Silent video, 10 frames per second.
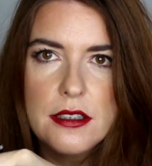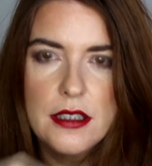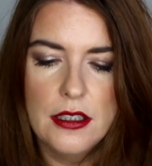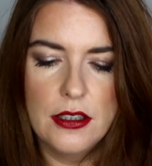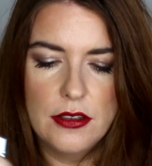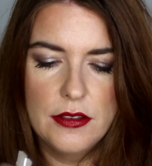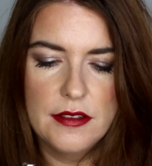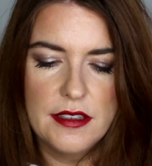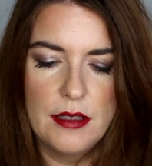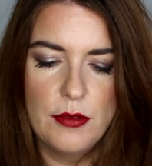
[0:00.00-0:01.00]
Go.
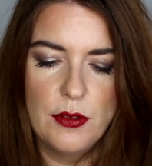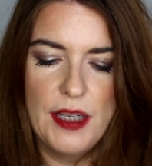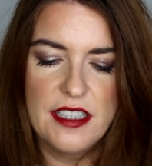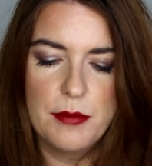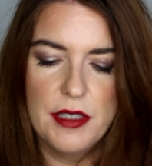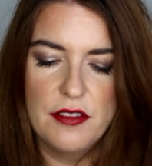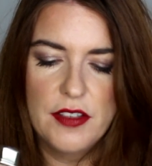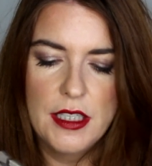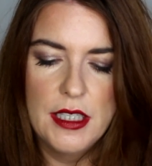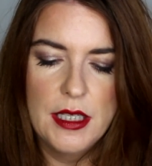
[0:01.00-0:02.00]
So that one will add a bit of
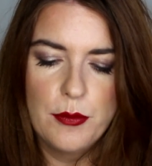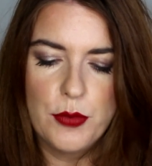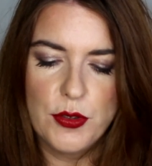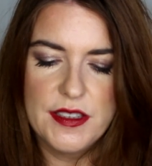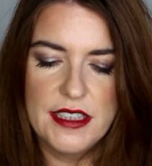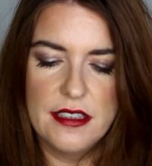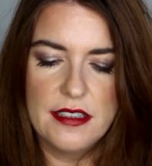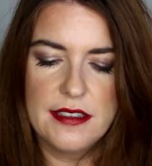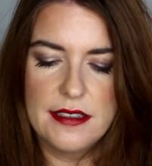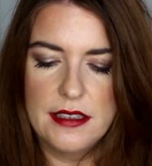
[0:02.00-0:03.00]

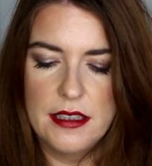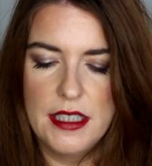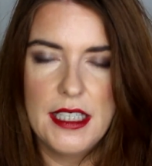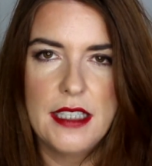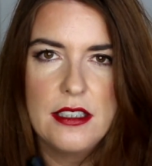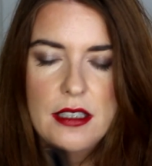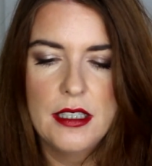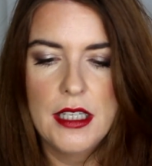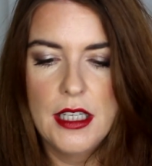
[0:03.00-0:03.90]
bronziness in.